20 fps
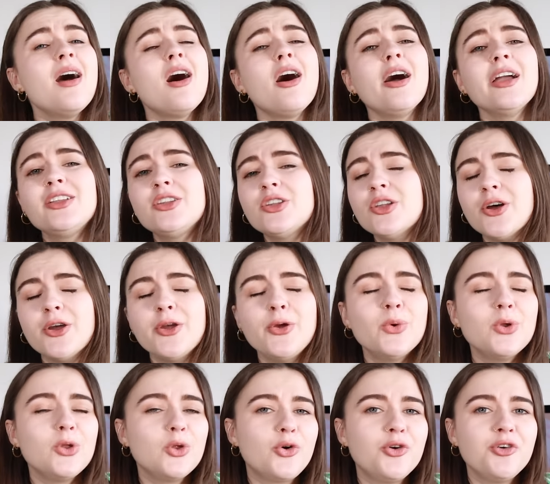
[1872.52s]
I
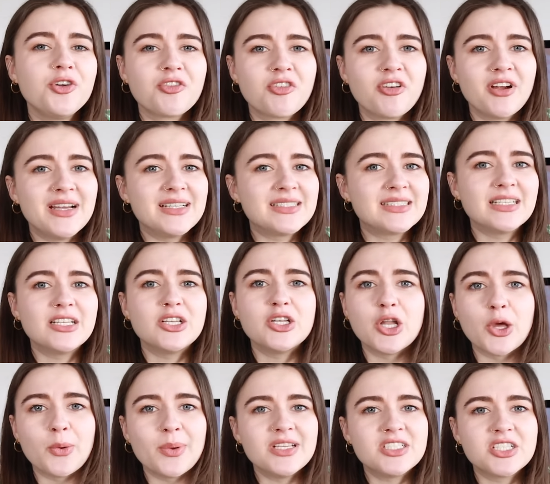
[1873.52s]
know Laura and Chris didn't
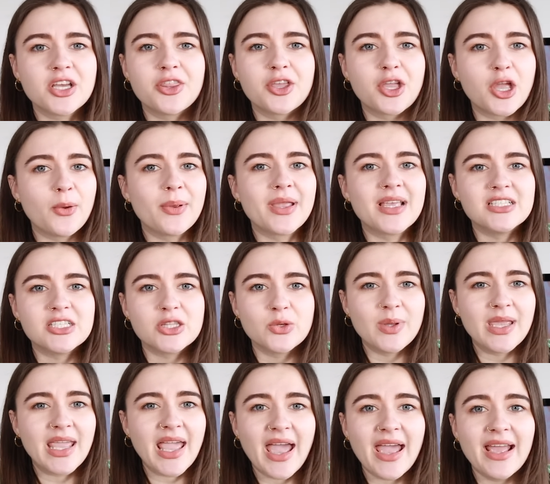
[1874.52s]
know each other going into the
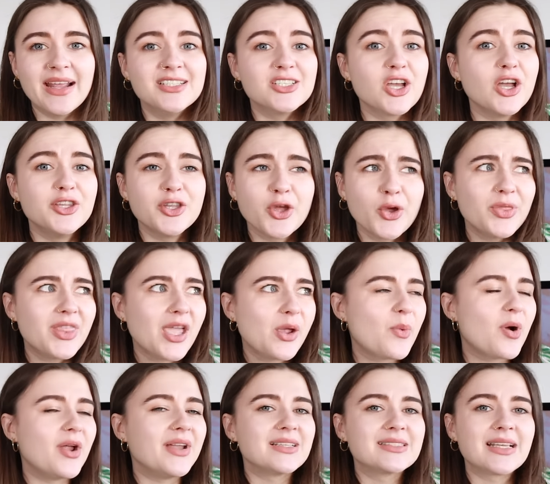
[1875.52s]
weekend. I know they
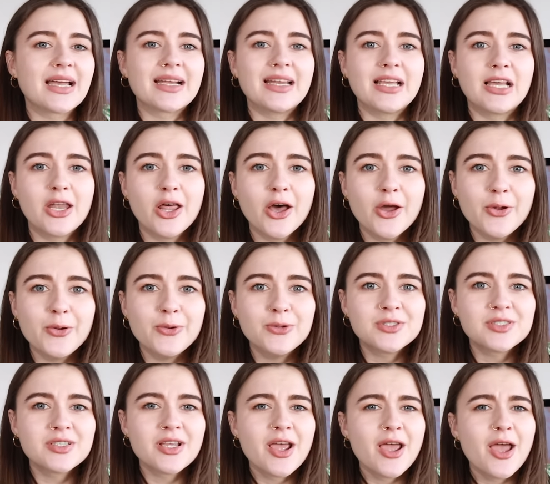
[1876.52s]
weren't exactly
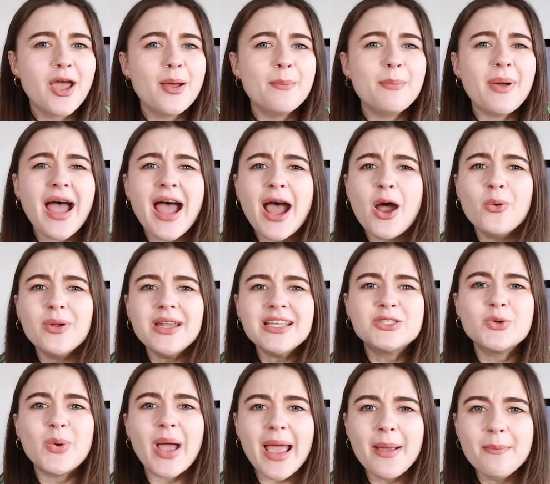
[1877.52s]
close, but how
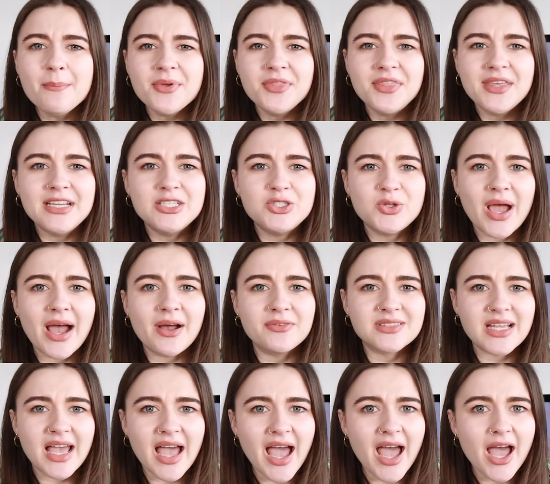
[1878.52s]
little empathy do you have
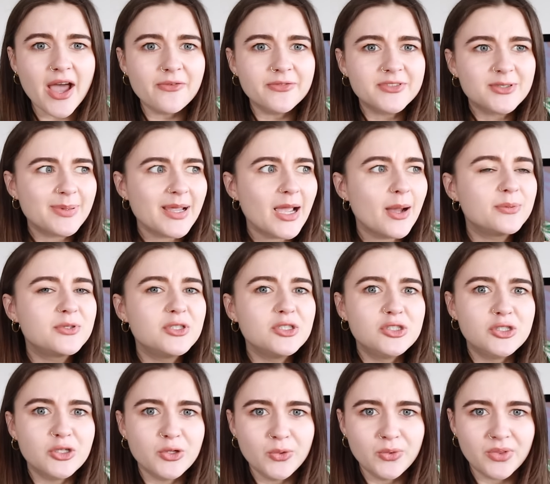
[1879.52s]
to have to be able to
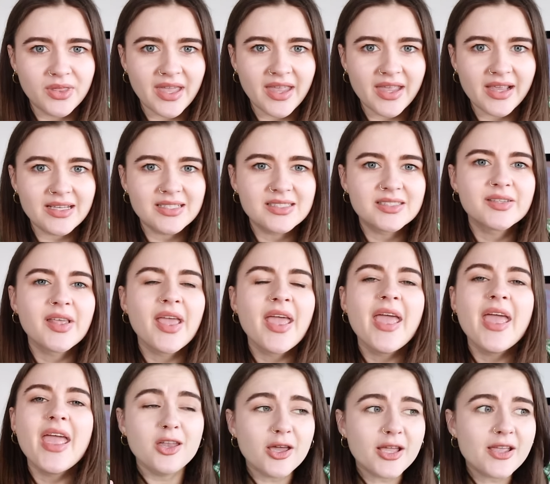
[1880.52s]
do this?
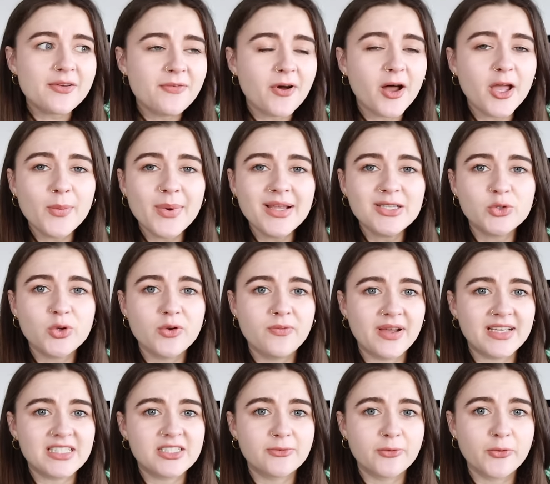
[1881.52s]
Like, if I went to a
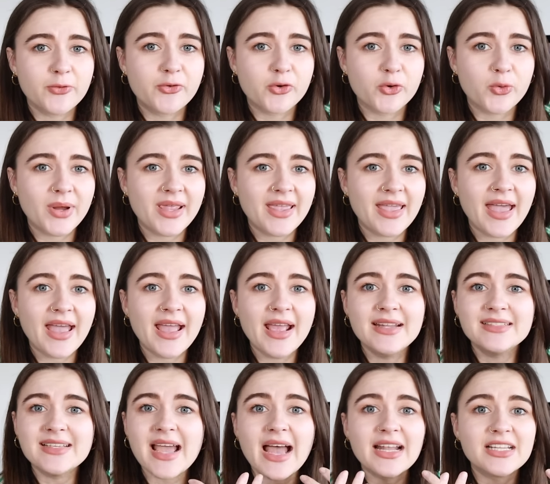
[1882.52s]
festival for a
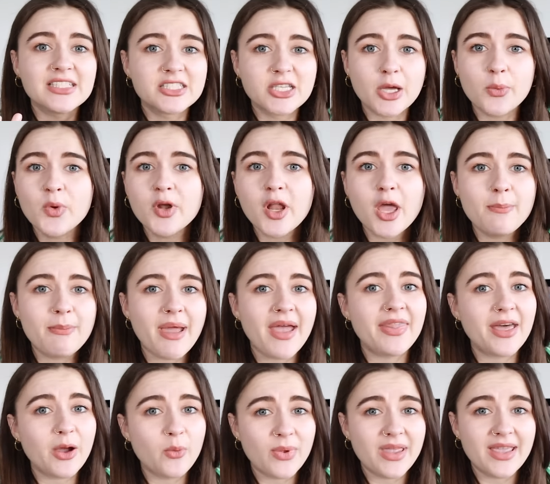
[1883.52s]
weekend and someone I met
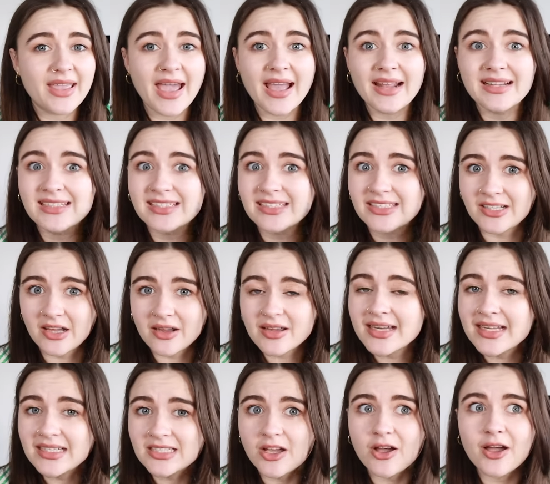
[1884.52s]
that weekend
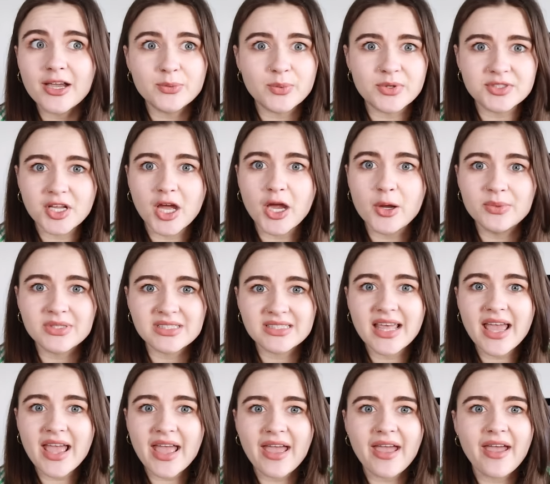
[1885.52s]
suddenly died whilst I was
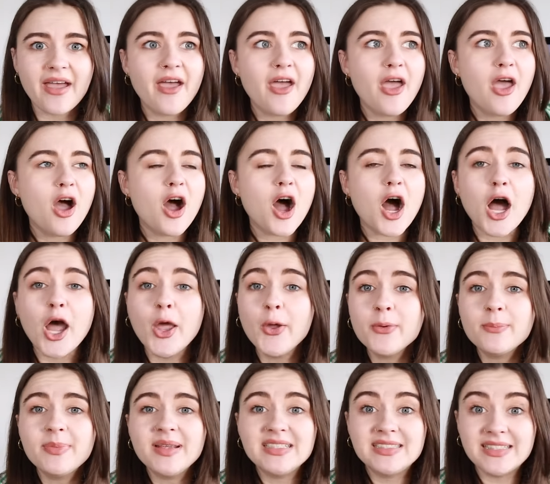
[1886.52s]
there, I
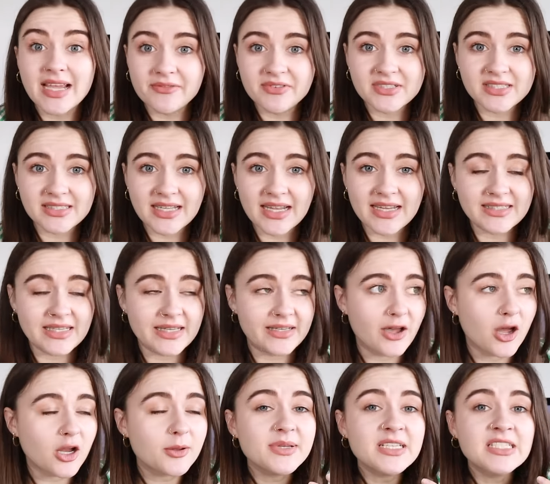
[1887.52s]
would be devastated.
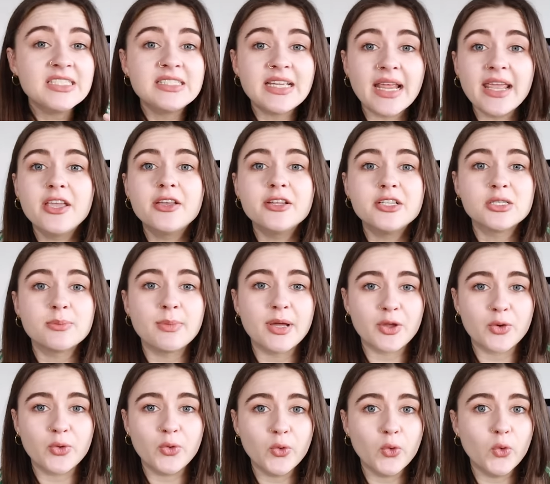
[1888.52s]
I'd be shaken to my
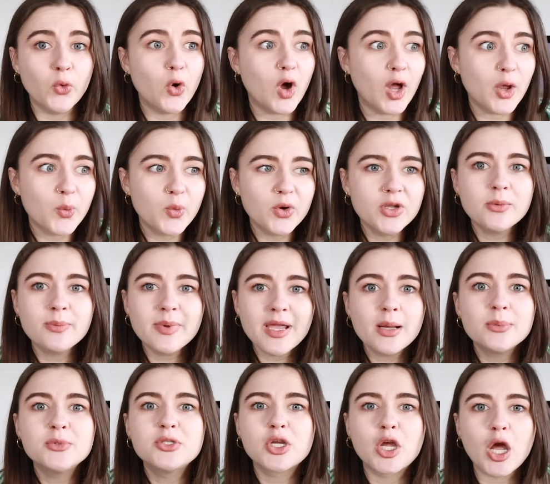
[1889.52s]
core. I wouldn't be
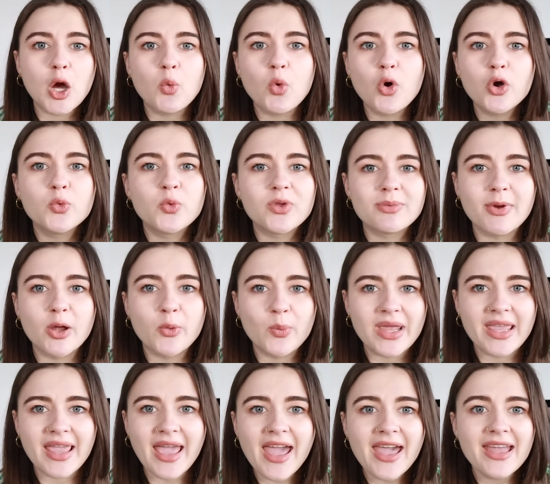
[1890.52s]
able to go on with my
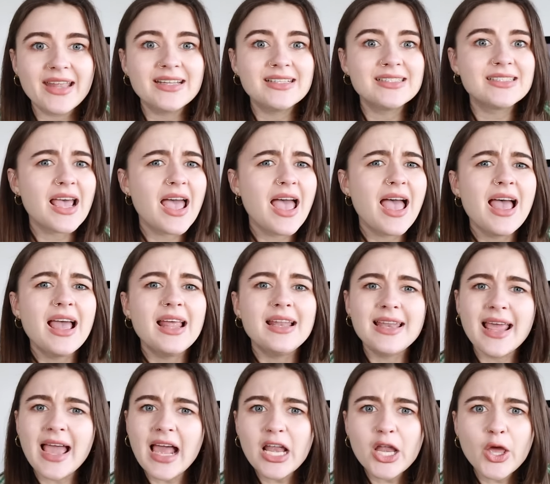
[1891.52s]
weekend,
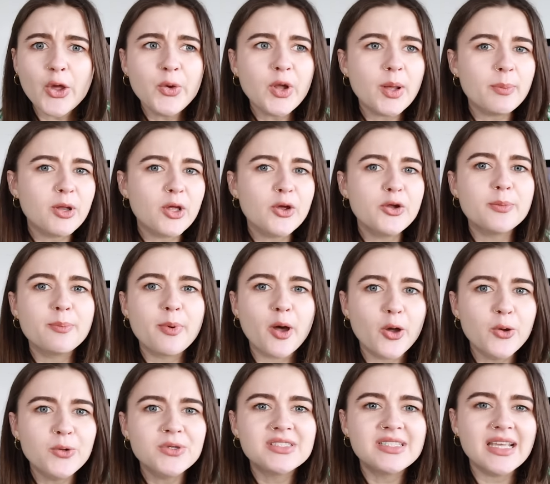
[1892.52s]
let alone upload a
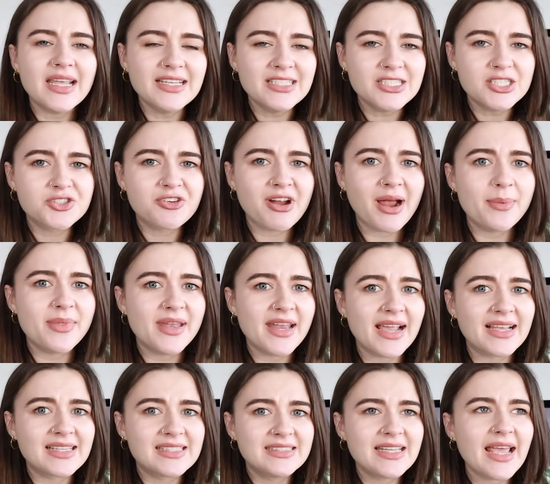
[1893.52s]
post to Instagram the
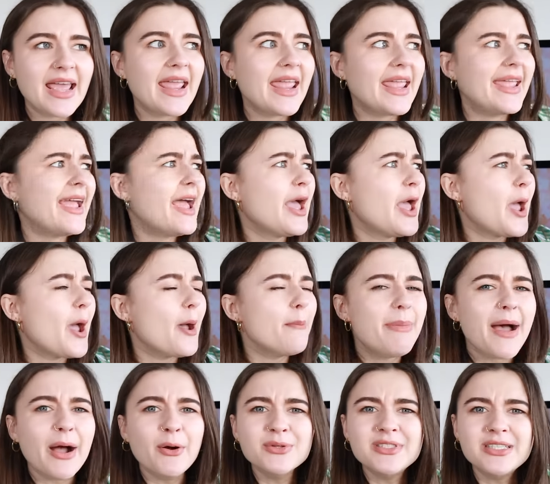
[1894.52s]
next day
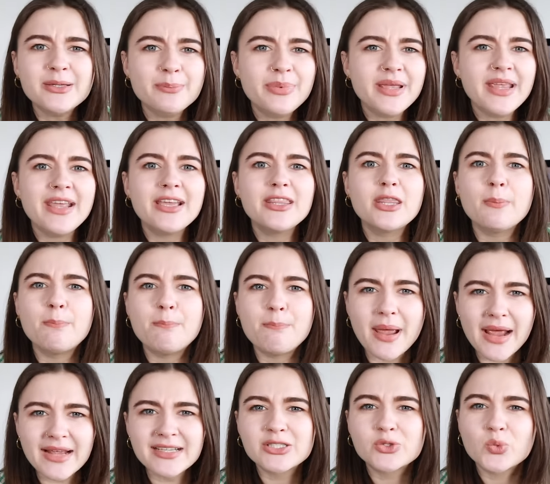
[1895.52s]
about it being the
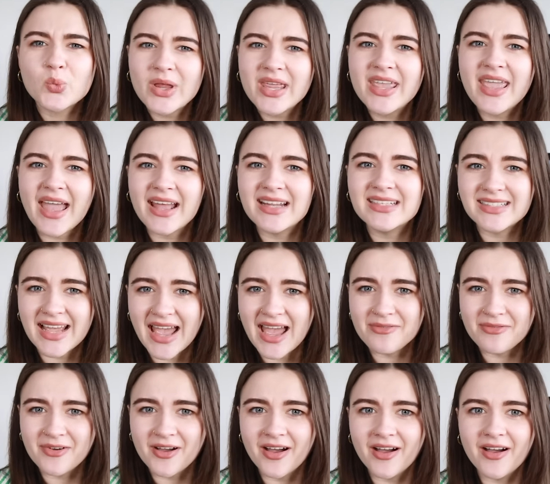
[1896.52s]
best weekend
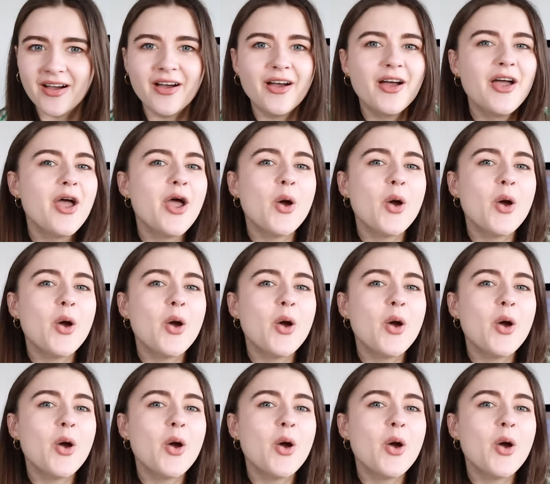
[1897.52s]
ever.